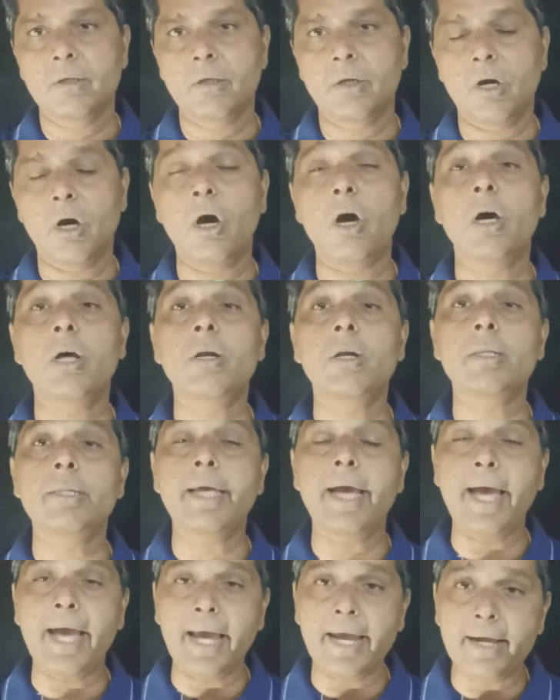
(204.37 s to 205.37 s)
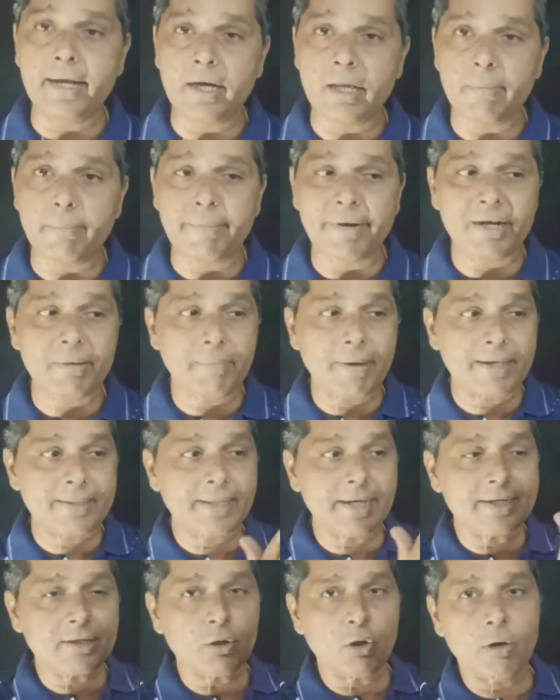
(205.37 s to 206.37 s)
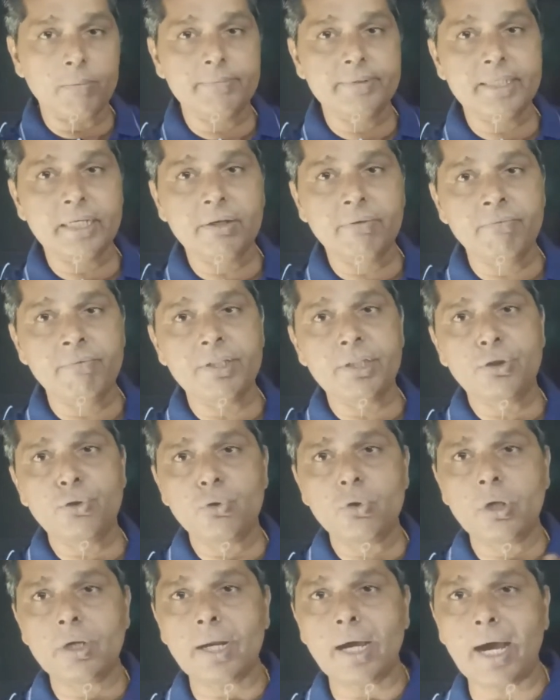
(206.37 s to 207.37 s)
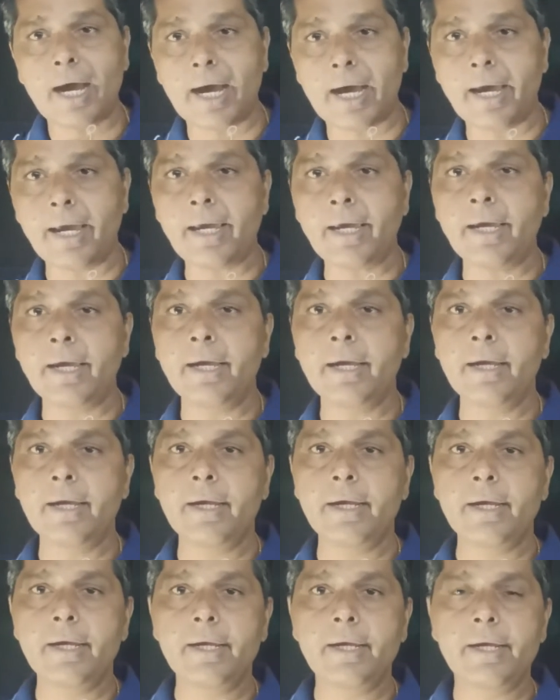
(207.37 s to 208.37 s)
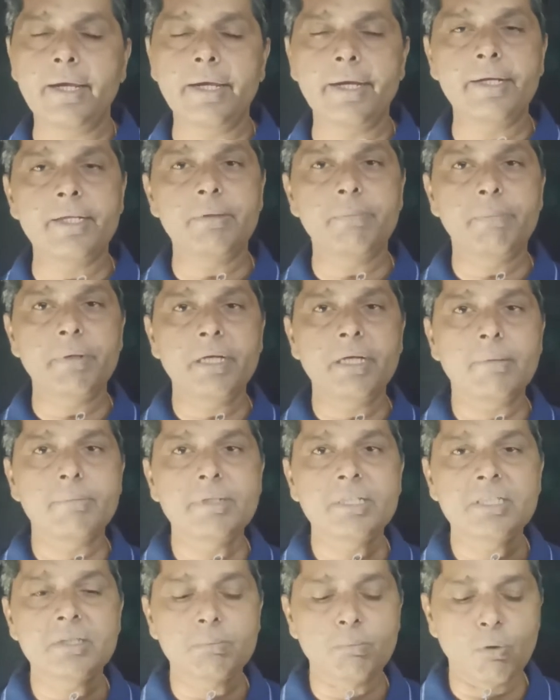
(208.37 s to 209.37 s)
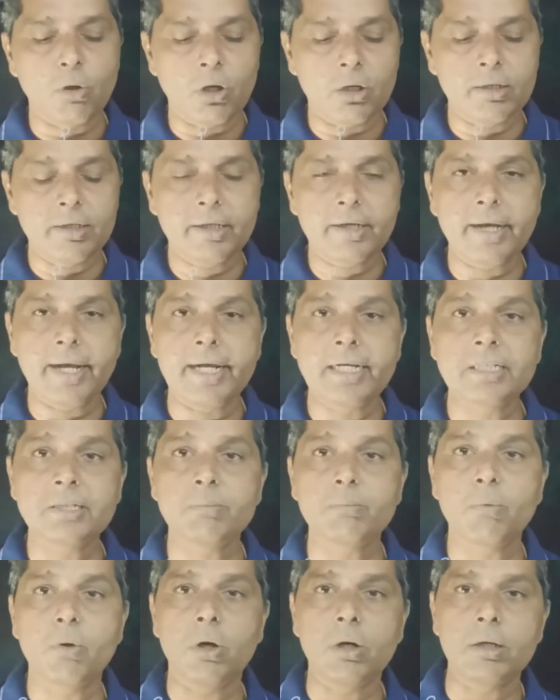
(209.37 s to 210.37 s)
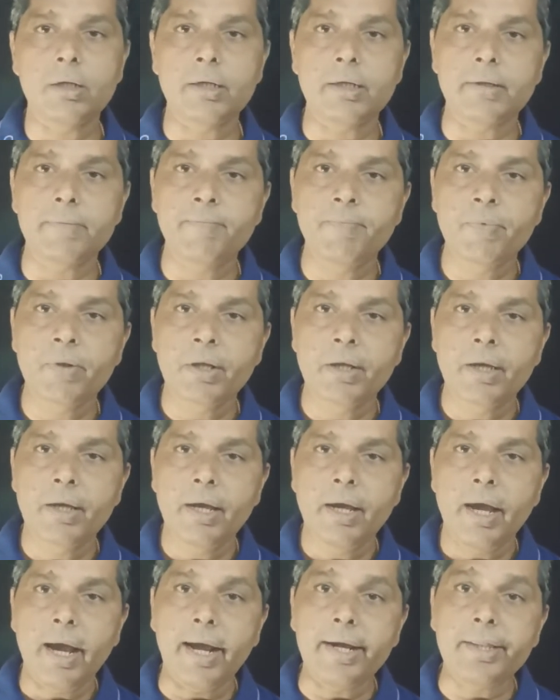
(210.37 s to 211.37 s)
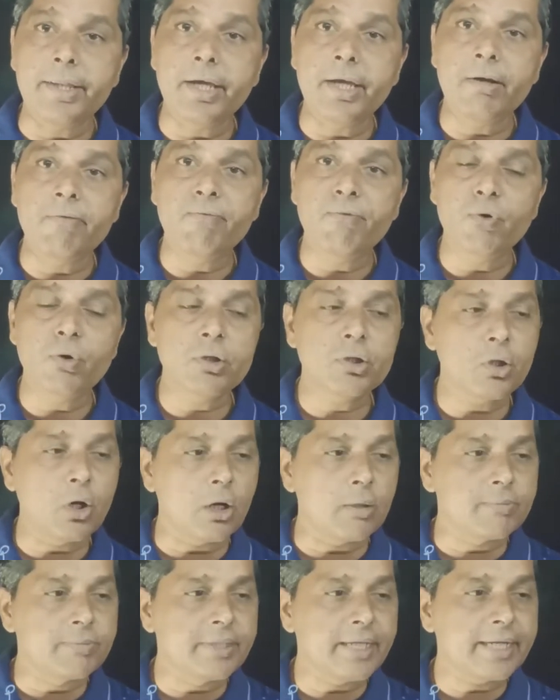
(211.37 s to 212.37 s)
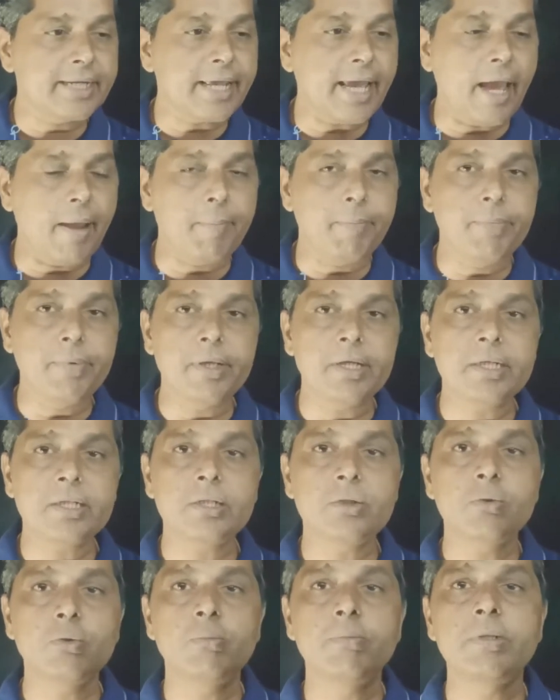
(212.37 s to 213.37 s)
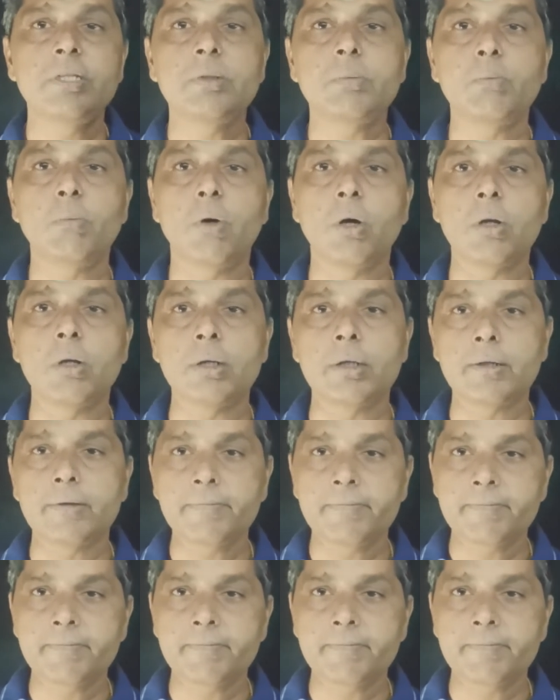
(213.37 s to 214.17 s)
or the angle made by that object with your eye, it is becoming smaller and smaller, and therefore the object appears to be smaller.